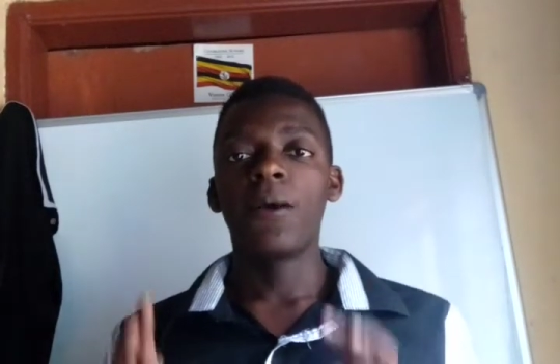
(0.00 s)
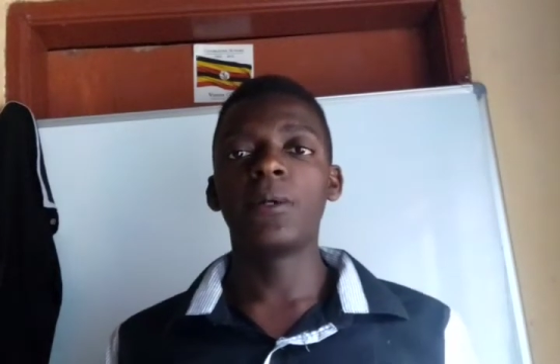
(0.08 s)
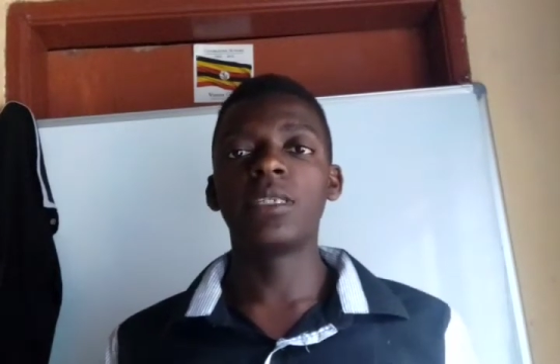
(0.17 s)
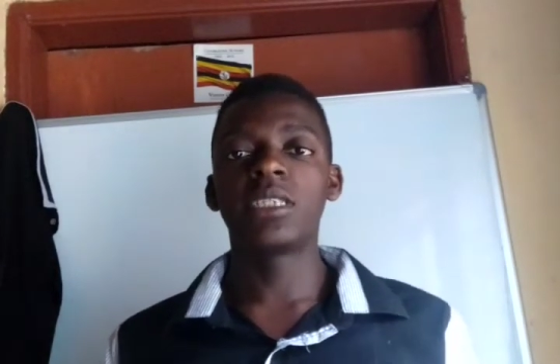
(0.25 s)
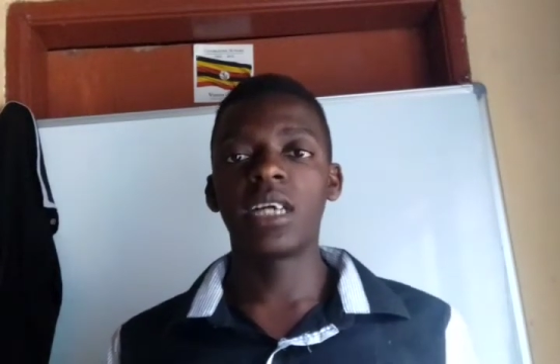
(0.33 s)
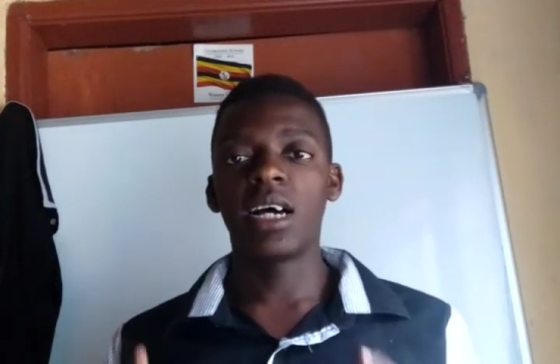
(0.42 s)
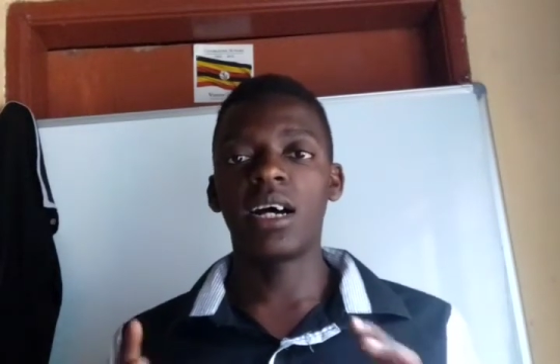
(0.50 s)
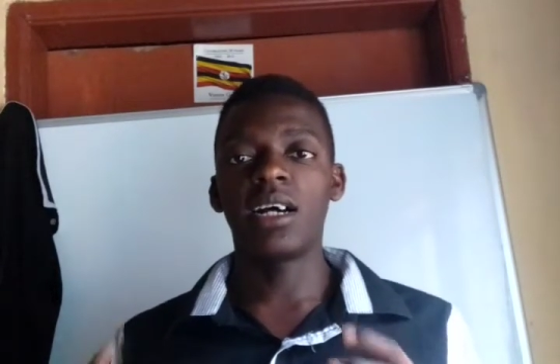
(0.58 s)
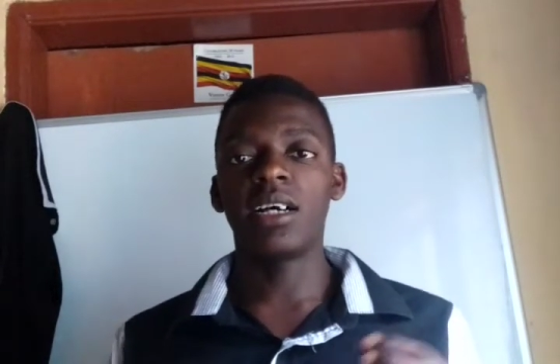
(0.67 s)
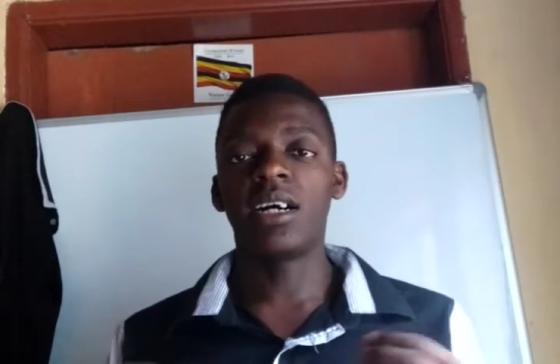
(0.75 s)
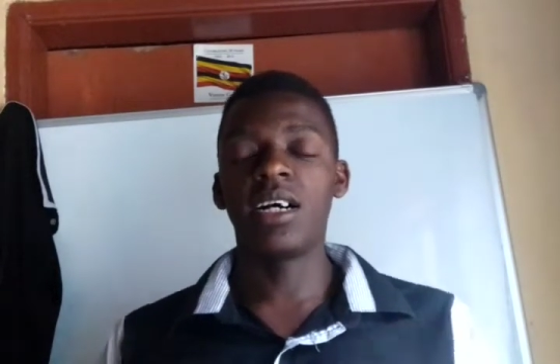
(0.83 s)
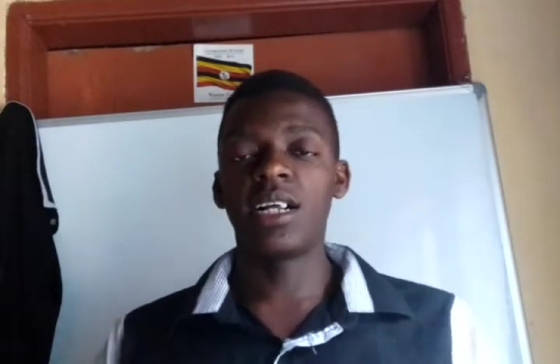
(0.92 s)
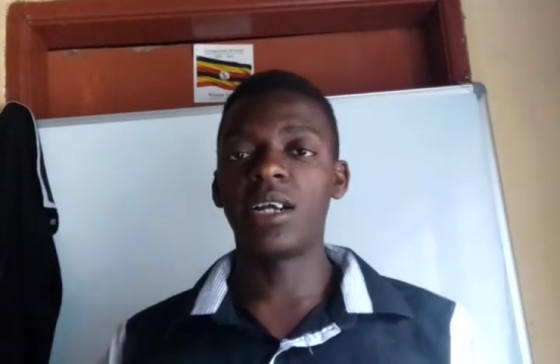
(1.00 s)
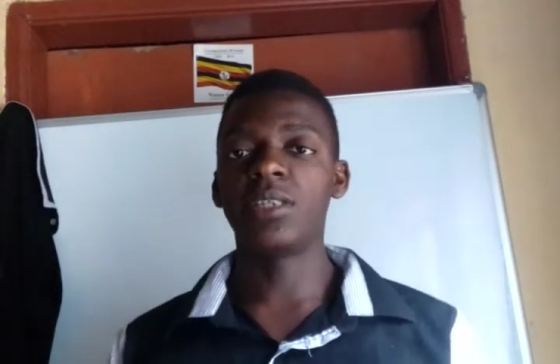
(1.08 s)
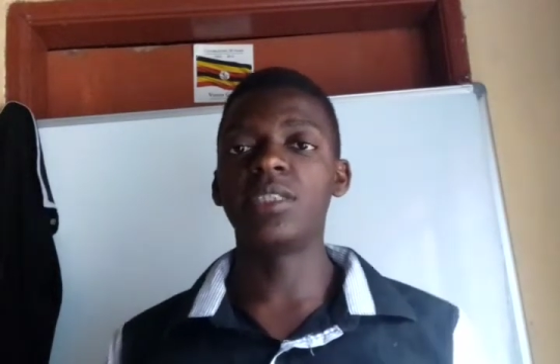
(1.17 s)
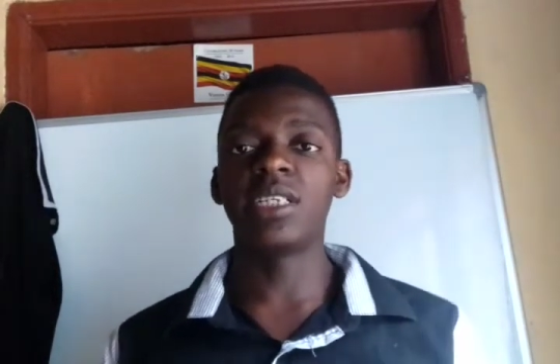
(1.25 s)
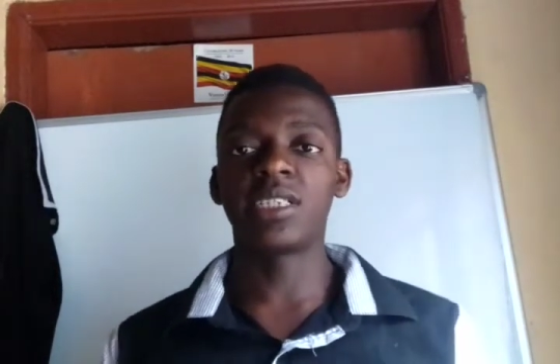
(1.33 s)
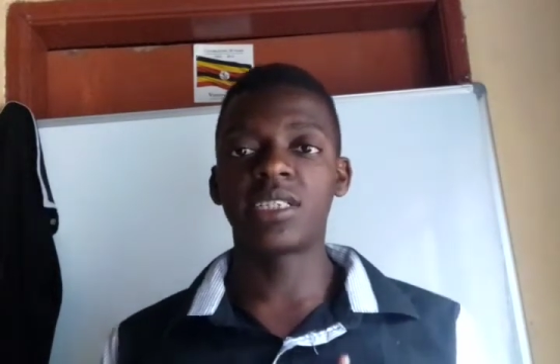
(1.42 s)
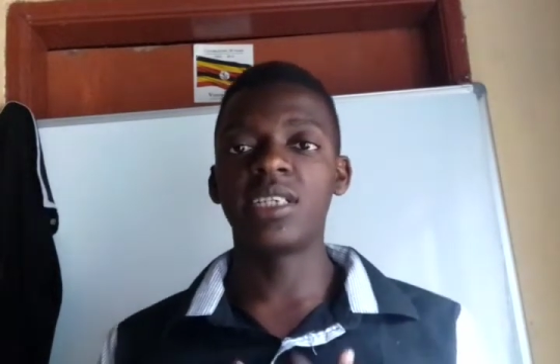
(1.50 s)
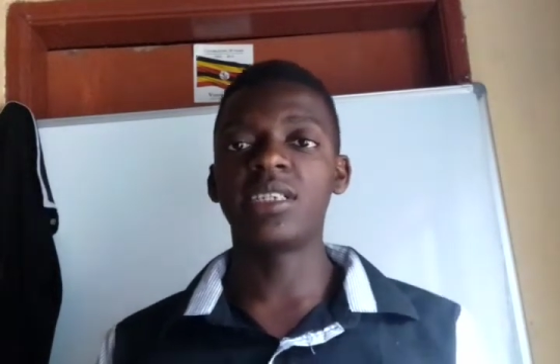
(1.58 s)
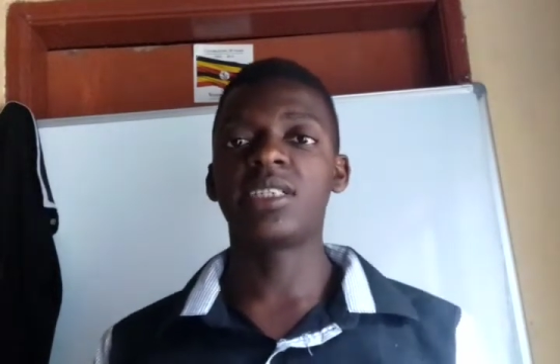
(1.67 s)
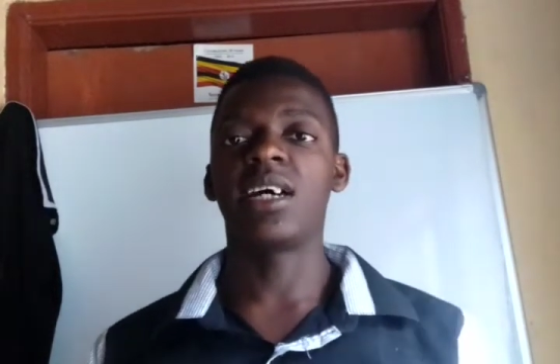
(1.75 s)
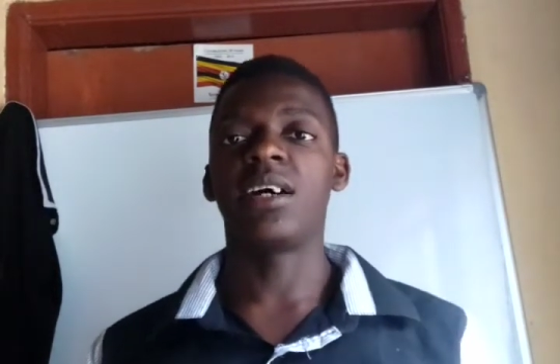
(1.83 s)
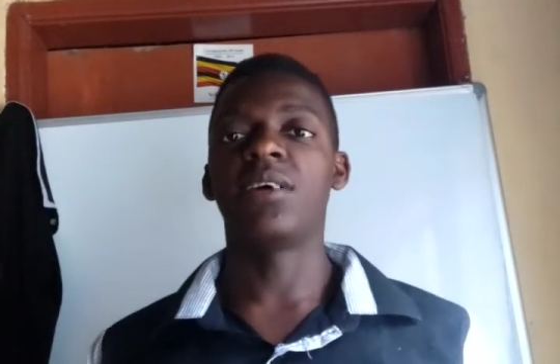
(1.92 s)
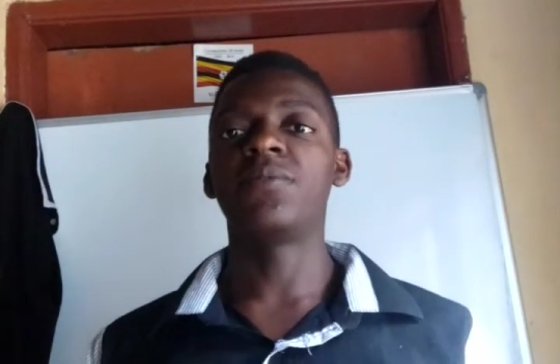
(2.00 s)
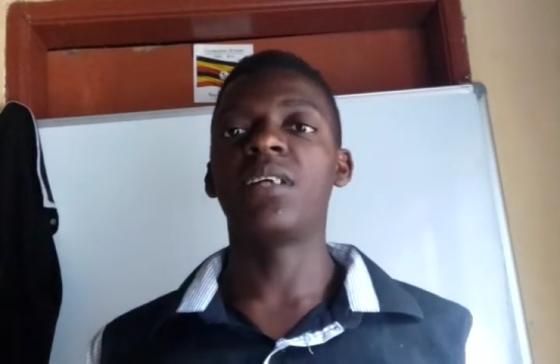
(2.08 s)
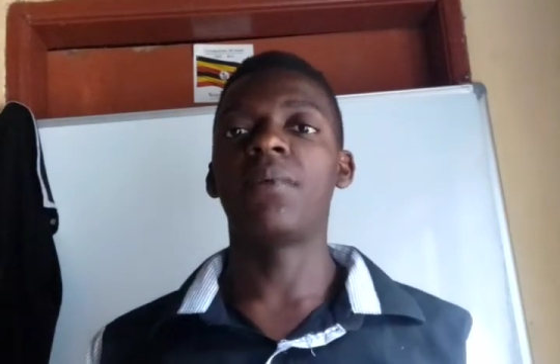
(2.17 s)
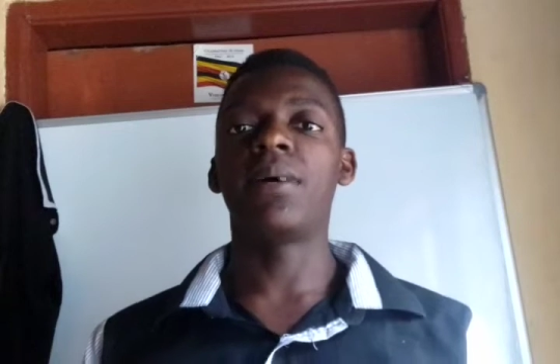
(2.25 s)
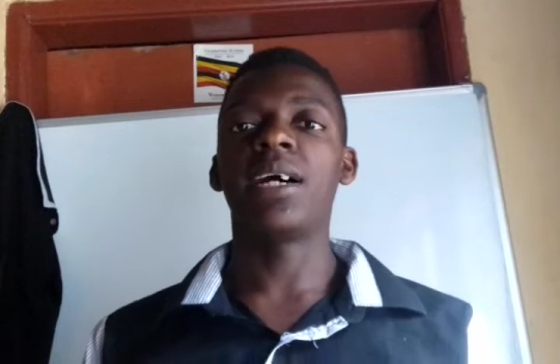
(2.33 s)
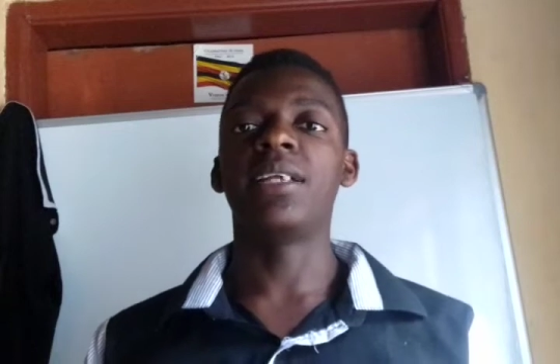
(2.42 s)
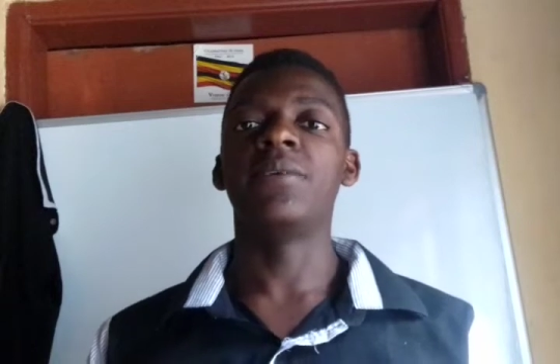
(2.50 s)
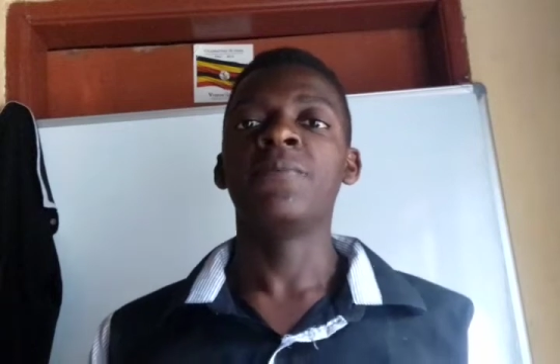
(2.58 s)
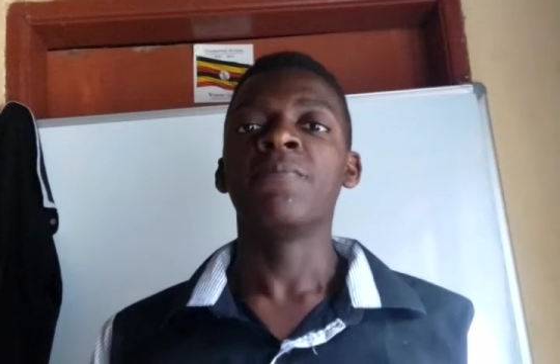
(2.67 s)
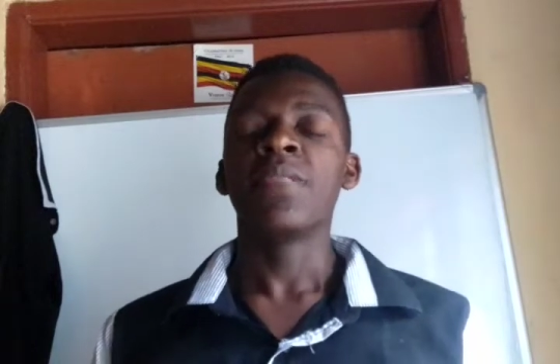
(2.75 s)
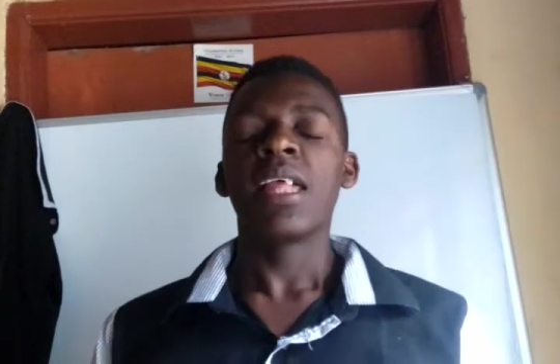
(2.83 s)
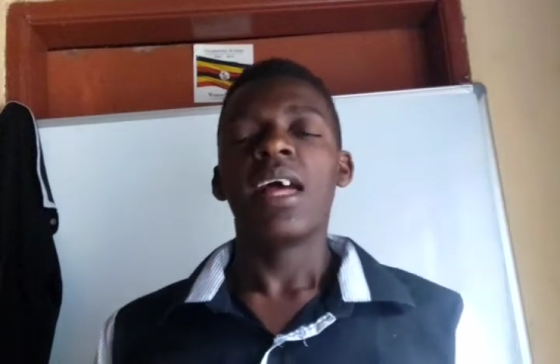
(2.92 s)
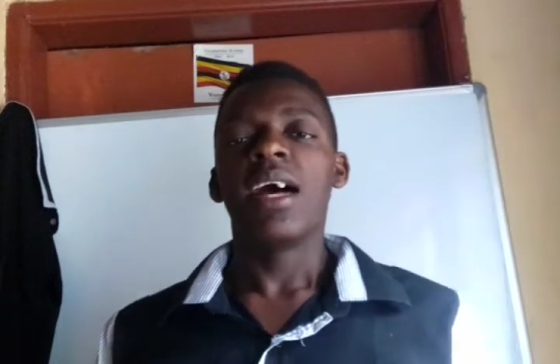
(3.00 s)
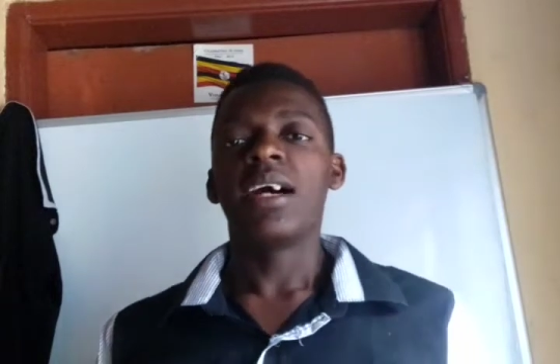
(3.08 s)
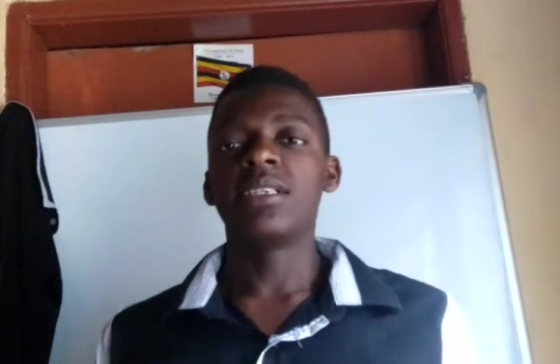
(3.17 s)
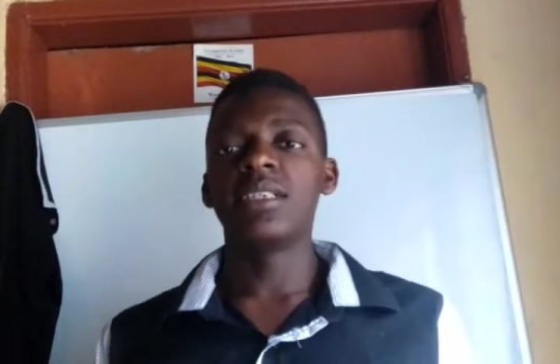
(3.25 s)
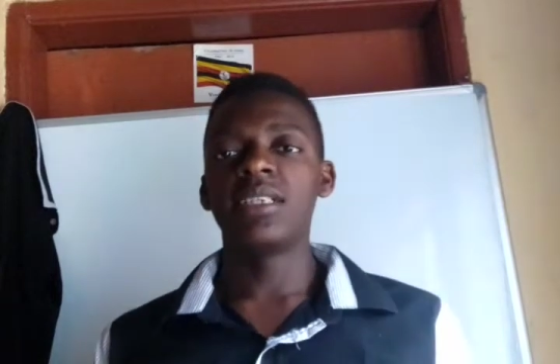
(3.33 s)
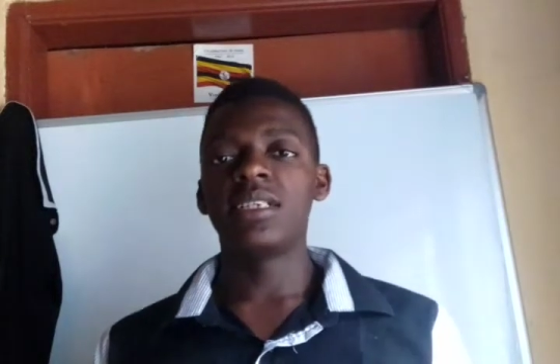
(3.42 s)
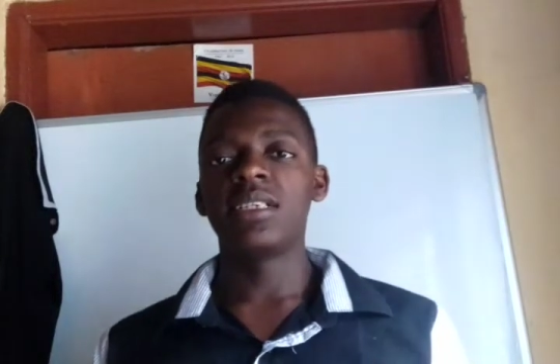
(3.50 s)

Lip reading: which are around the center of the body. And